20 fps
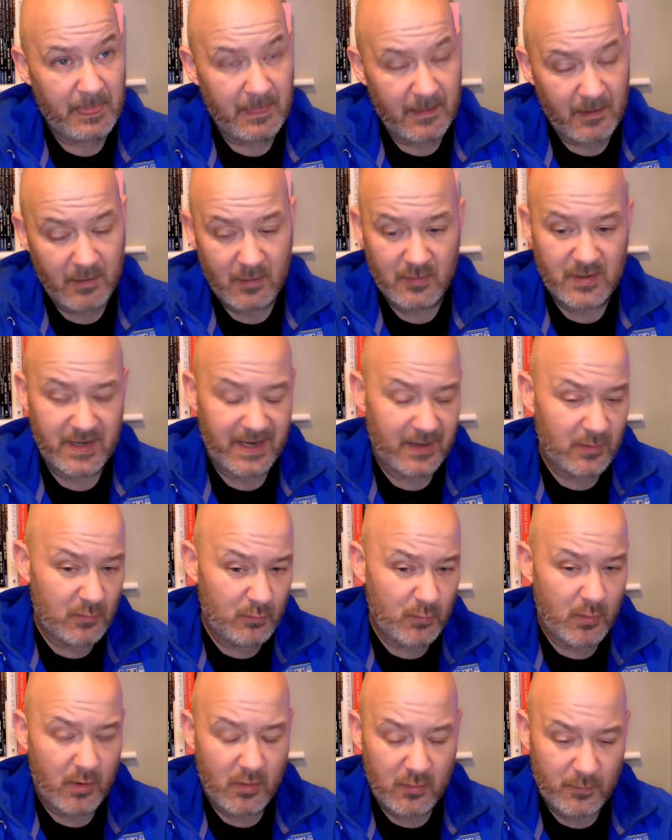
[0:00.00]
okay,
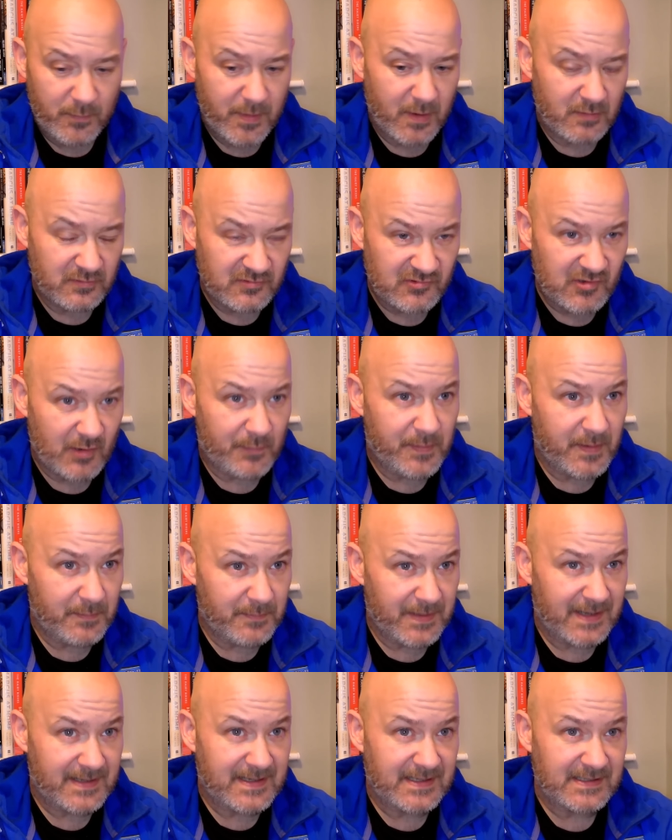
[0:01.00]
Ugbo's dropping
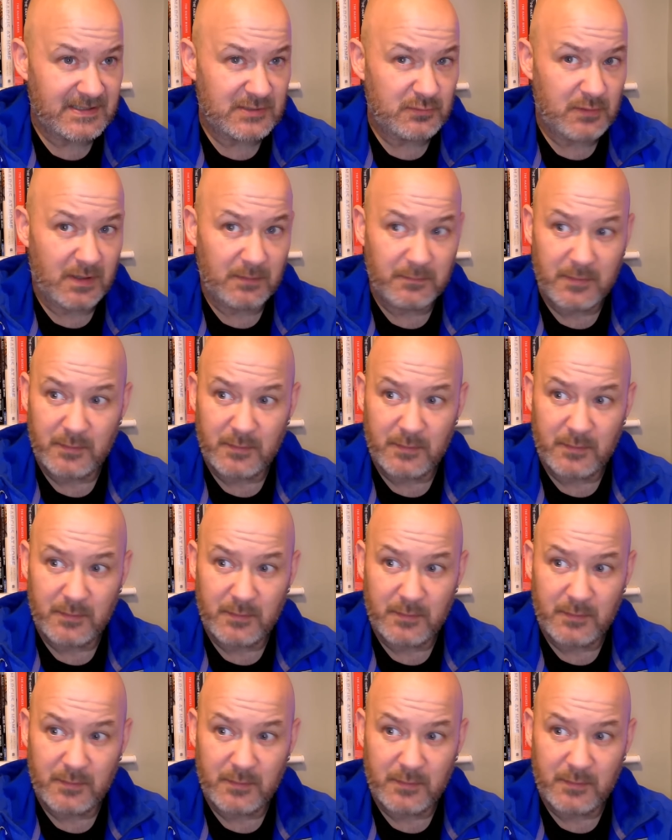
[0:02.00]
back in 12,